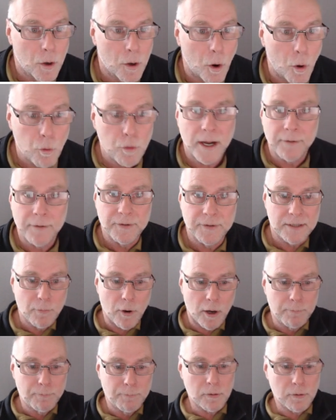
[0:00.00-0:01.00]
all covered in
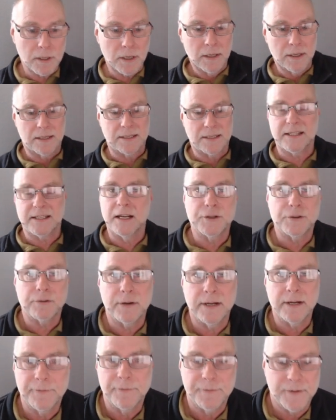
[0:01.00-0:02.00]
my book, A
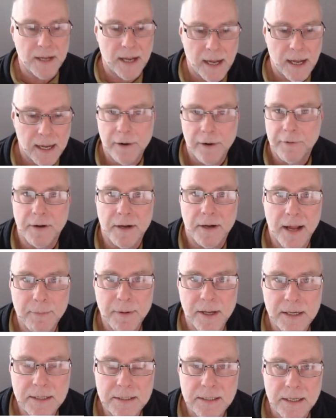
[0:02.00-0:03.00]
Century of Car
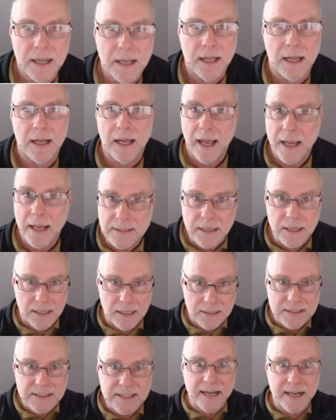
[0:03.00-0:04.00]
Aerodynamics, uh, has a,
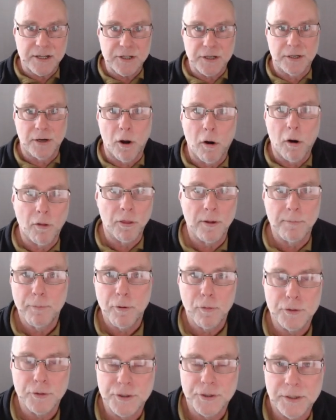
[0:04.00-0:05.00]
a, section on the
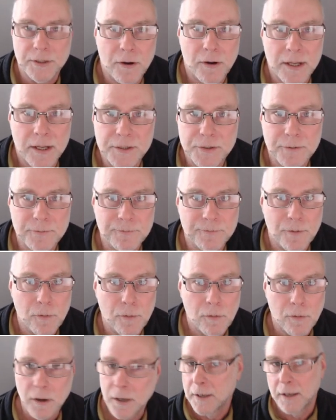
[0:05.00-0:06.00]
Porsche
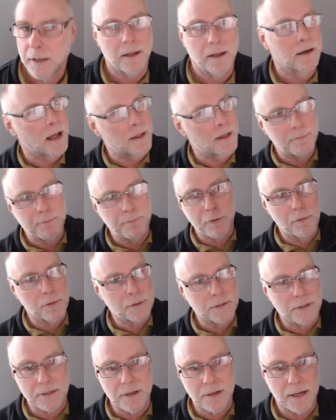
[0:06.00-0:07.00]
924 and other
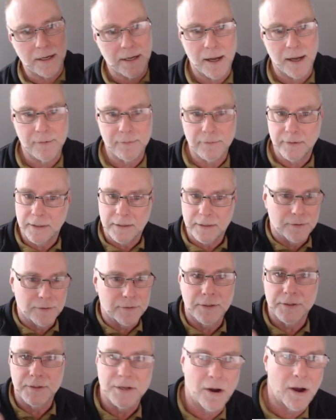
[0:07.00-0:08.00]
Porsches I cover
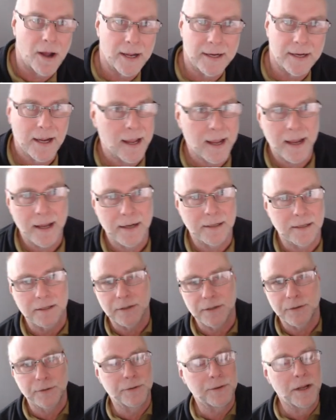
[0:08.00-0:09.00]
include the Taycan,
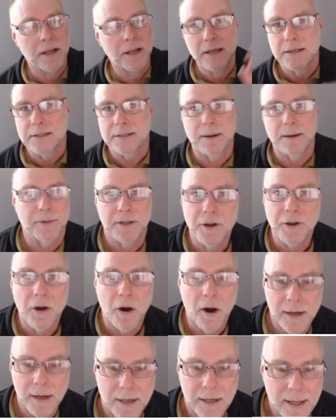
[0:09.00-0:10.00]
include some of the
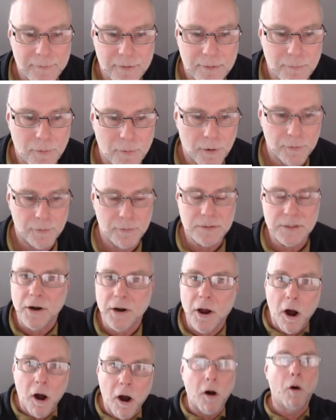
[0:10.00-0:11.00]
911 models
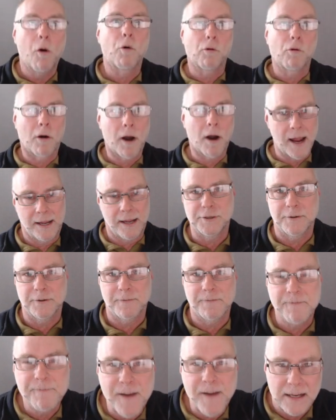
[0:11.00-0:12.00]
and a whole range
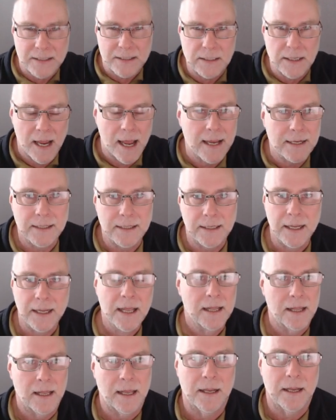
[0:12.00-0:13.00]
of fascinating
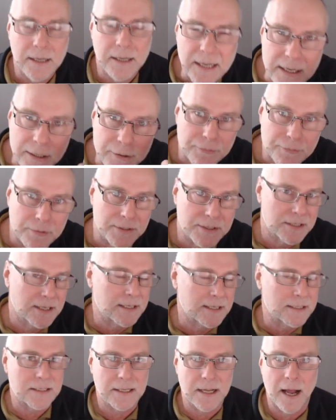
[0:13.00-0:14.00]
and
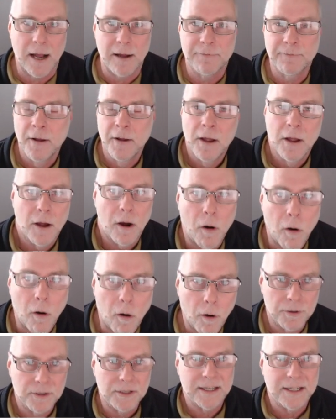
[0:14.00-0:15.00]
interesting stuff
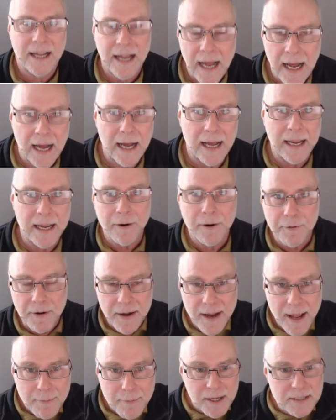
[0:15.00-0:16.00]
on car
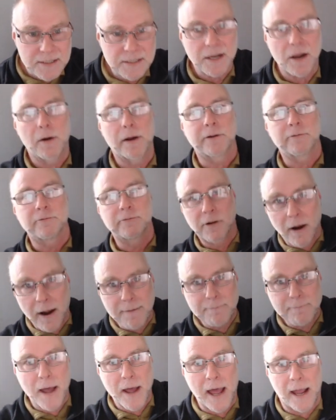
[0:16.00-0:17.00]
aerodynamics going
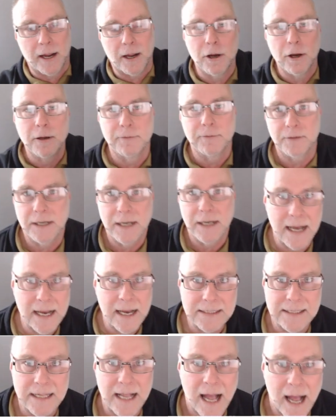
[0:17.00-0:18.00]
right back over the
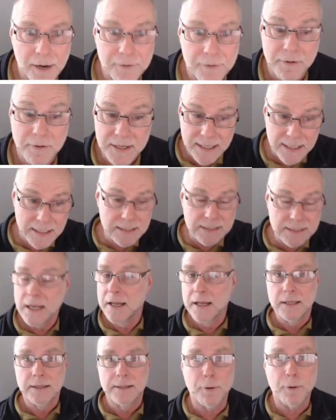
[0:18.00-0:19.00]
last 100 years.
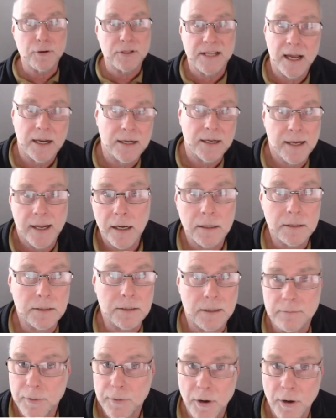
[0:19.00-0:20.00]
The book's out now,
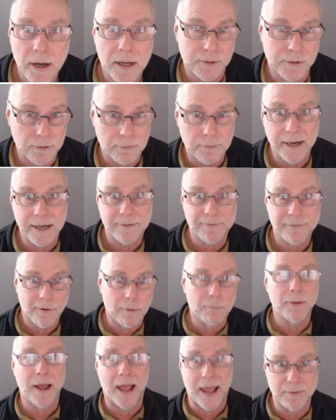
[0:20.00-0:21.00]
you can buy it direct
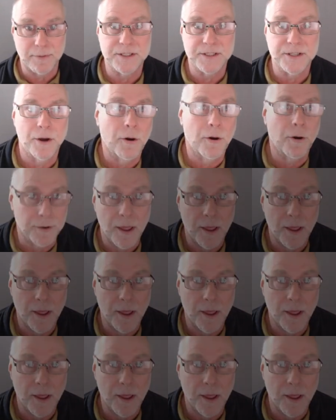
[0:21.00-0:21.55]
from Amazon.